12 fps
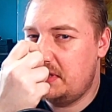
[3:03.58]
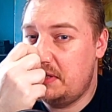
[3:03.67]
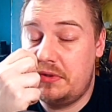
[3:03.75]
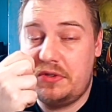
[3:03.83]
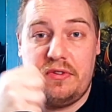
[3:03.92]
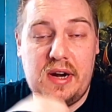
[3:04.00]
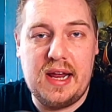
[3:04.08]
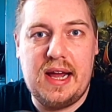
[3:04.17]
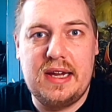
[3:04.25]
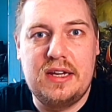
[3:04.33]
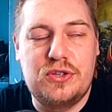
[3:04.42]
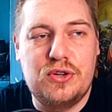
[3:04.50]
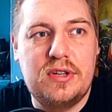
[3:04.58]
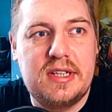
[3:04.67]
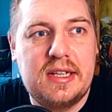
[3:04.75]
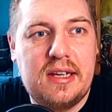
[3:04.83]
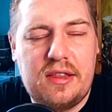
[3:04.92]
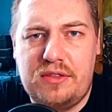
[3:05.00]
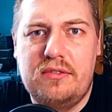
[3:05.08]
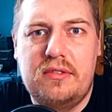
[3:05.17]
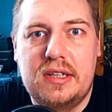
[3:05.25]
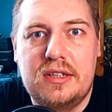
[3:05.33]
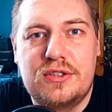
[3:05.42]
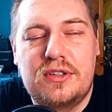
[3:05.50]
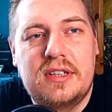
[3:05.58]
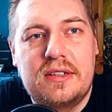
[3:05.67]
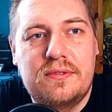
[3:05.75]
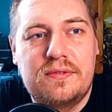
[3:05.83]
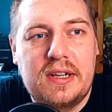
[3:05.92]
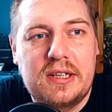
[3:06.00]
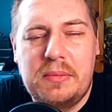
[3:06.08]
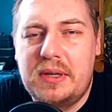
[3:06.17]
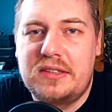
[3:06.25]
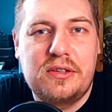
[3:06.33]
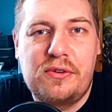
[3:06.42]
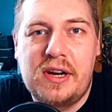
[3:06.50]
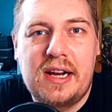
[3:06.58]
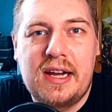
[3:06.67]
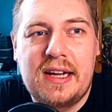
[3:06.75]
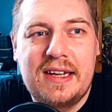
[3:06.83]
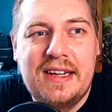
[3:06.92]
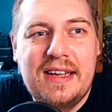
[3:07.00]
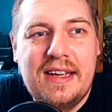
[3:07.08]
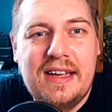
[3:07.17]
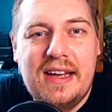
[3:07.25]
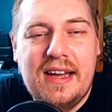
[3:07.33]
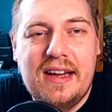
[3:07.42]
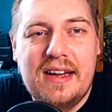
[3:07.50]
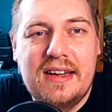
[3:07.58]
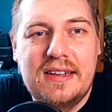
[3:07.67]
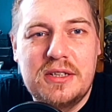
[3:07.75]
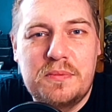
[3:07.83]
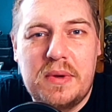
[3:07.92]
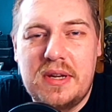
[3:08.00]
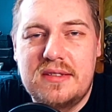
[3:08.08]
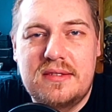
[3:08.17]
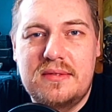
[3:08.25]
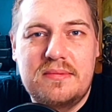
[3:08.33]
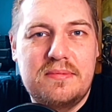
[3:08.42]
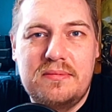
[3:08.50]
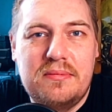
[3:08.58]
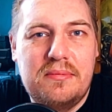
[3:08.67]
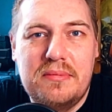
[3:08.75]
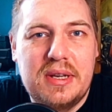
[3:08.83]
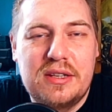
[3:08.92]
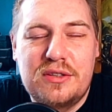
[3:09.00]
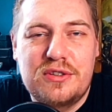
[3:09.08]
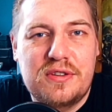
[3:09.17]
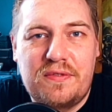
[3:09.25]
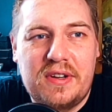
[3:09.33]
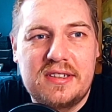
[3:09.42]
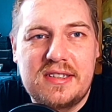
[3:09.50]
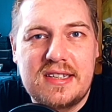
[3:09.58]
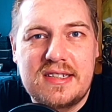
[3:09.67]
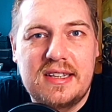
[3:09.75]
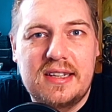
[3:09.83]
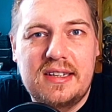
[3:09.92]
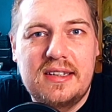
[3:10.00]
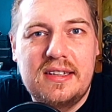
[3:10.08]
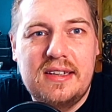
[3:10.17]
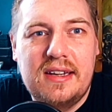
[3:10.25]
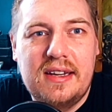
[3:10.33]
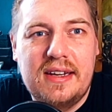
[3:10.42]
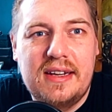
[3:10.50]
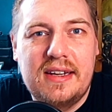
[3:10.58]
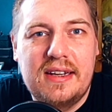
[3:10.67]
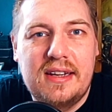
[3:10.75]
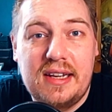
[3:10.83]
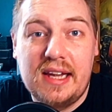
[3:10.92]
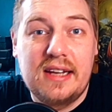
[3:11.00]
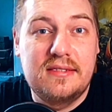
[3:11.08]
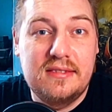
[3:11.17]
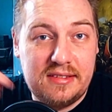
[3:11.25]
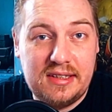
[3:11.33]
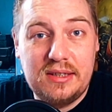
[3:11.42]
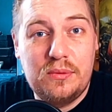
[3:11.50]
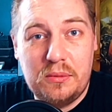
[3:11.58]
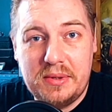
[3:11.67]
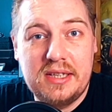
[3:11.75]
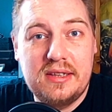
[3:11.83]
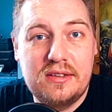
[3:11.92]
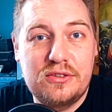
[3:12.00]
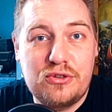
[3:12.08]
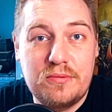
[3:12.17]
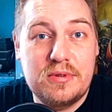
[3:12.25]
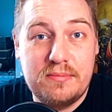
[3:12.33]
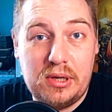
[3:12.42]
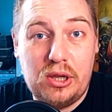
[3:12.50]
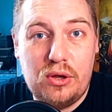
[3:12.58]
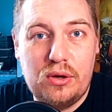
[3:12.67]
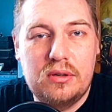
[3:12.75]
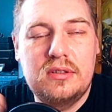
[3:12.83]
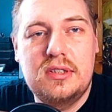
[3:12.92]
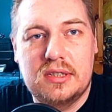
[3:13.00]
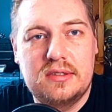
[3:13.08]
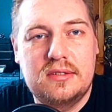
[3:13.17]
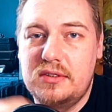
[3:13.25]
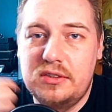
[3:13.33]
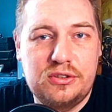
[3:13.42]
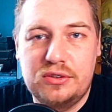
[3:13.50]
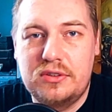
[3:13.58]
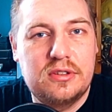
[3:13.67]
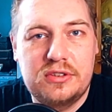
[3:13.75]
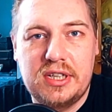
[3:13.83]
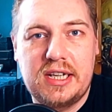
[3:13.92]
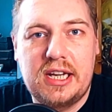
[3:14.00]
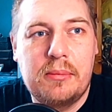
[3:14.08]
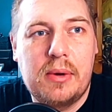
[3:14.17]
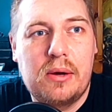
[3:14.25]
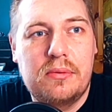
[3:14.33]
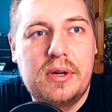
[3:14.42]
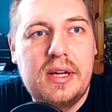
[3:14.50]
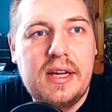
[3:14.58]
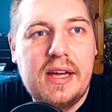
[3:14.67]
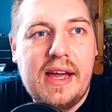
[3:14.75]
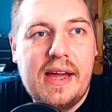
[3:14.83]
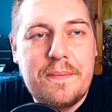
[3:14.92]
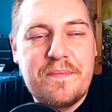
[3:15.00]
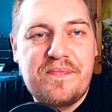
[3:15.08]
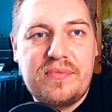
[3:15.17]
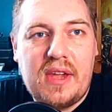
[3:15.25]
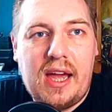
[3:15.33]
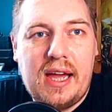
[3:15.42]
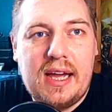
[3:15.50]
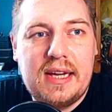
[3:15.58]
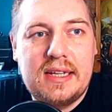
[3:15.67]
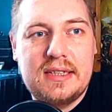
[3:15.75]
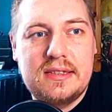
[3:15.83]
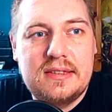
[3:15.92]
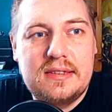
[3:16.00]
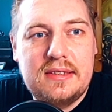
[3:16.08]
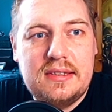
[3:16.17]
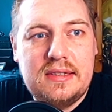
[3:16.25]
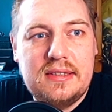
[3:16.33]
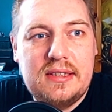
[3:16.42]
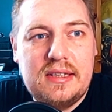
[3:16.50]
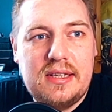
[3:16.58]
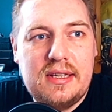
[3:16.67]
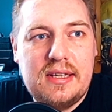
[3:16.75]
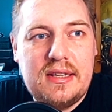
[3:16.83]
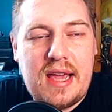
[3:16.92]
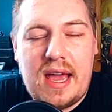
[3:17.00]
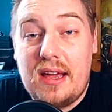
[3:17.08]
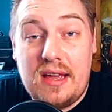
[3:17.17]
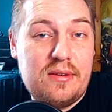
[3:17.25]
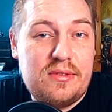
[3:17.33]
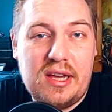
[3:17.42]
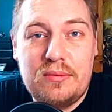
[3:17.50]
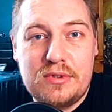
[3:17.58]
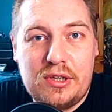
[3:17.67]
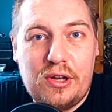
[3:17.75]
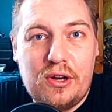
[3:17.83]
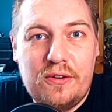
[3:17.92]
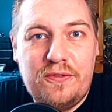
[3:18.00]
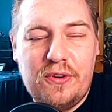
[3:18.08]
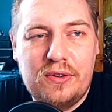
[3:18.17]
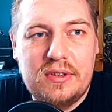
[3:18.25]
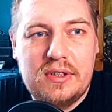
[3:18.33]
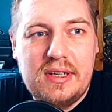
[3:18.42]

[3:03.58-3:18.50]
was great. I enjoyed it. I thoroughly enjoyed it. In fact, Matt's a great guy. His miniatures are fantastic. Again, link will be in the description below, because you should go check him out. And yeah, that was a lot of fun.